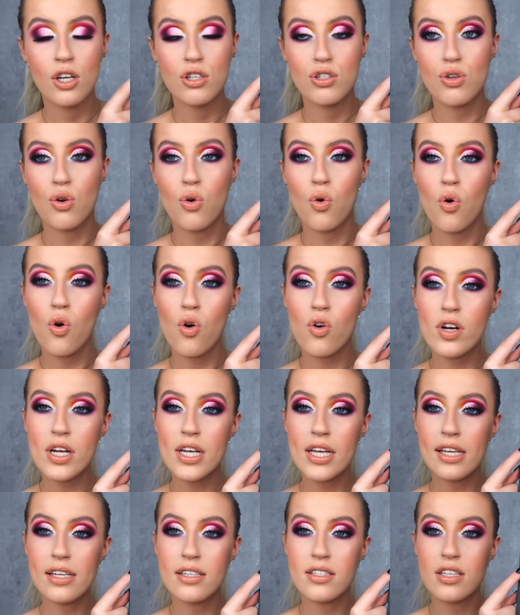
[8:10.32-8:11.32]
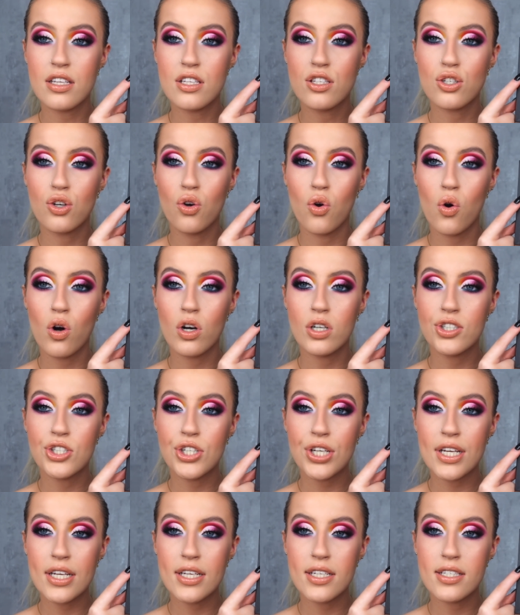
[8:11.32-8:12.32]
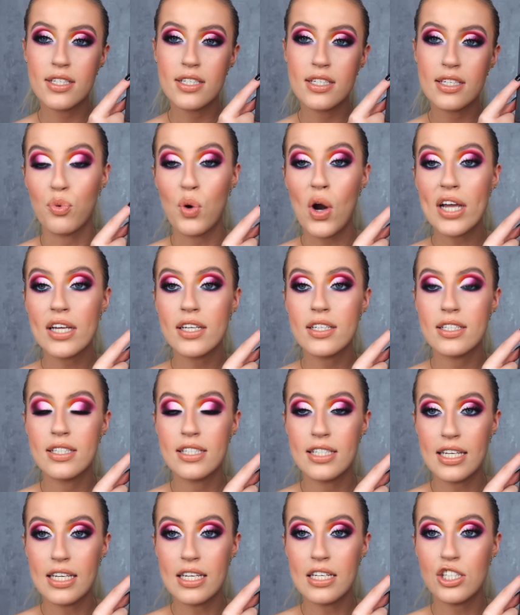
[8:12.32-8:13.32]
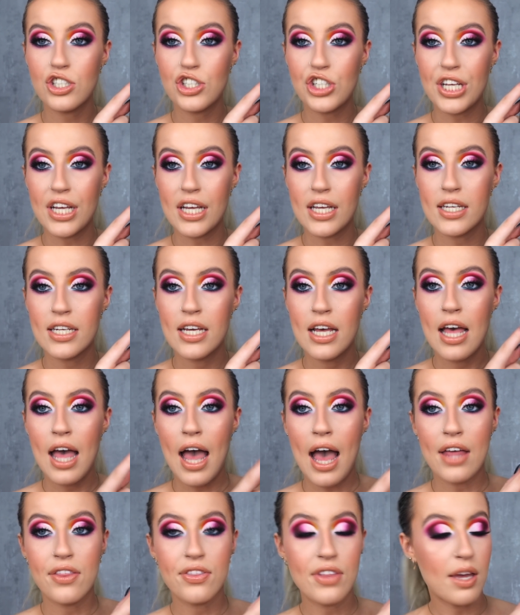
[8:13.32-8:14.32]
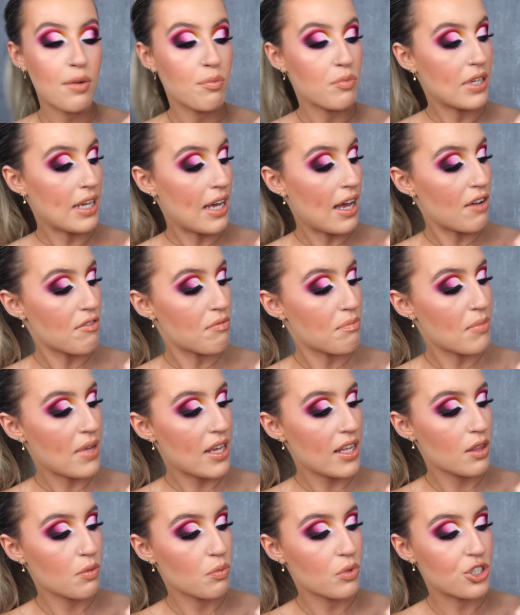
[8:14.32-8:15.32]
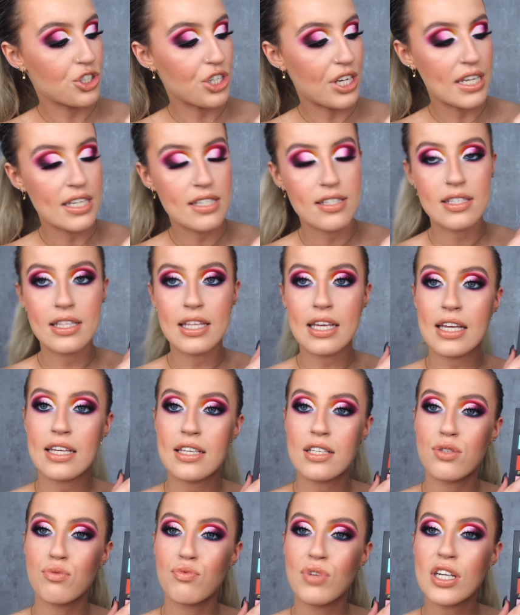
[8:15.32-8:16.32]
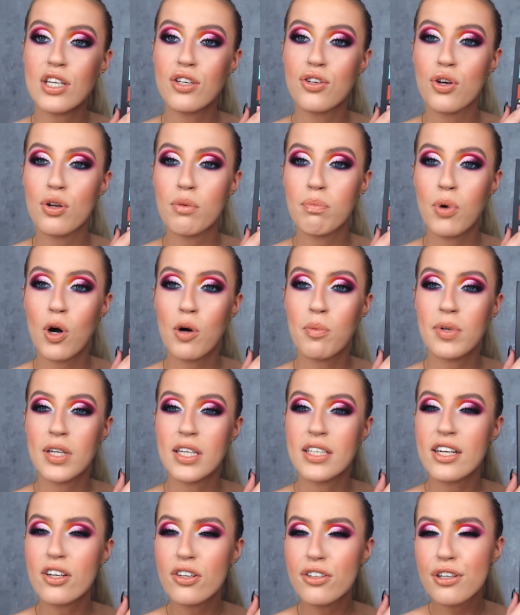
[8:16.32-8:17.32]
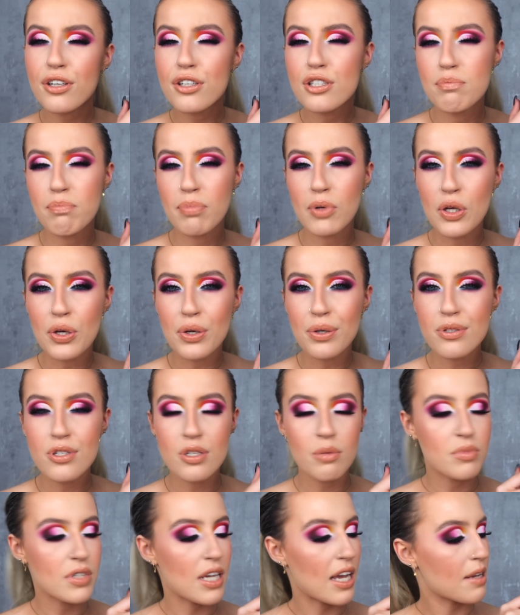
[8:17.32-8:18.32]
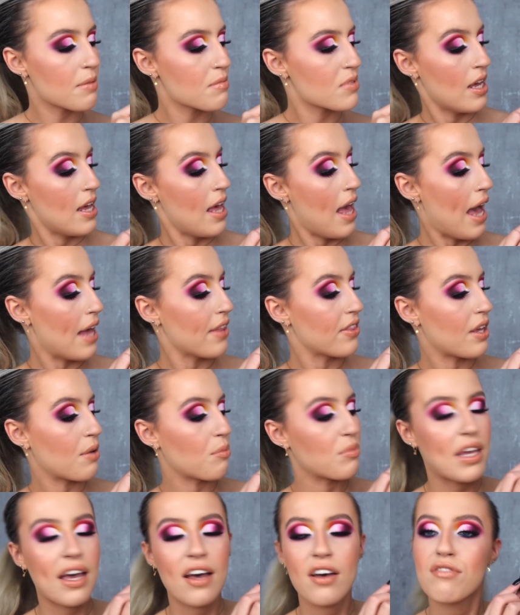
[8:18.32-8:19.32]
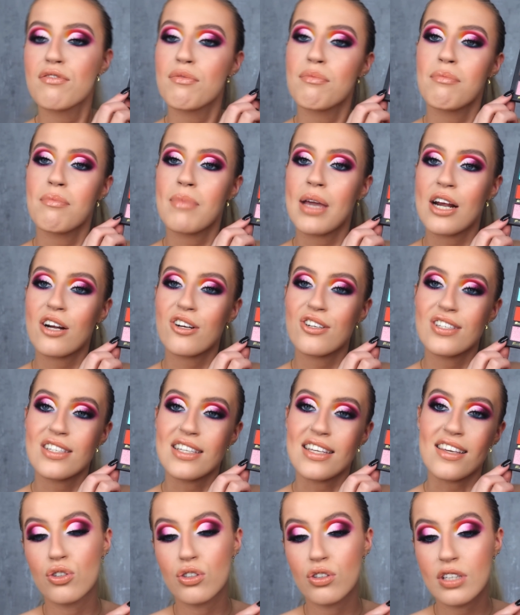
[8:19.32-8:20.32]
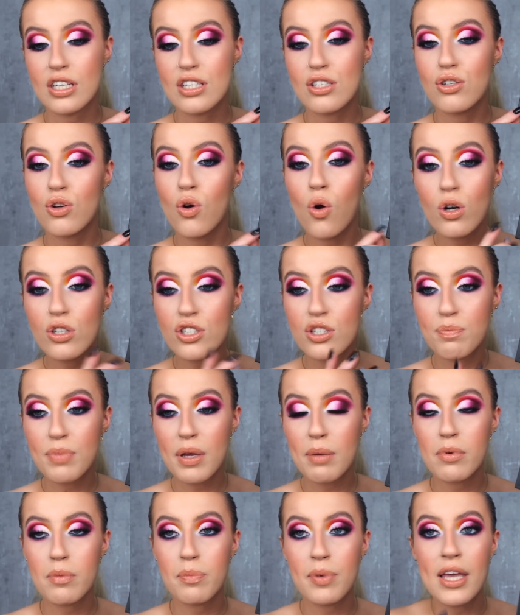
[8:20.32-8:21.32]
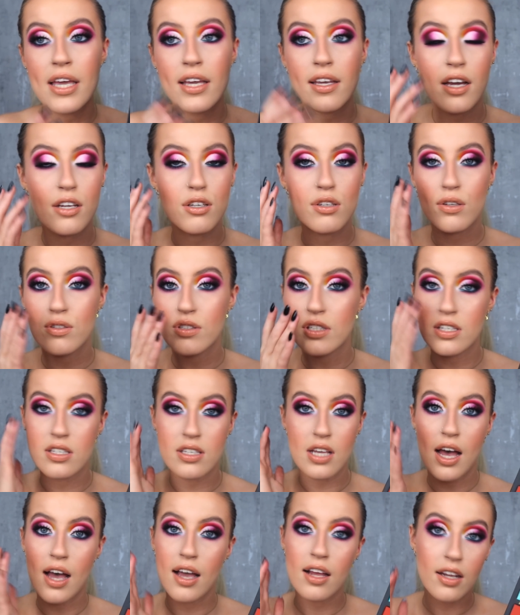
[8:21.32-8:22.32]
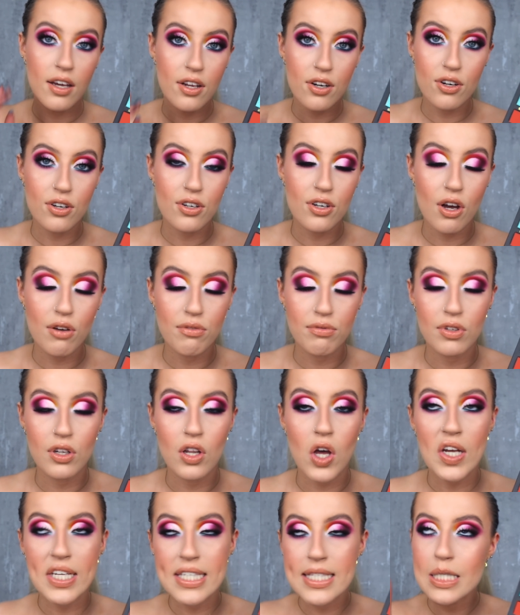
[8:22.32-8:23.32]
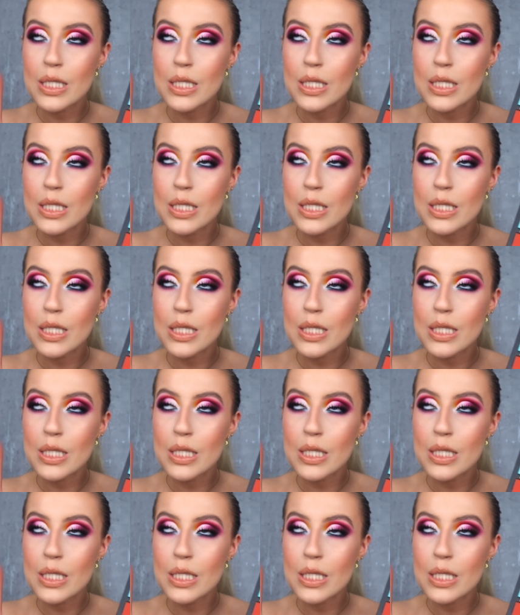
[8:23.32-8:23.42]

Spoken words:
So Aura is this gorgeous bright teal shade, and then we have Myth, which is this really cool purple. It nearly looks blue sometimes. And then we have Mercy, this gorgeous baby pink. I use as a highlighter an awful lot. It's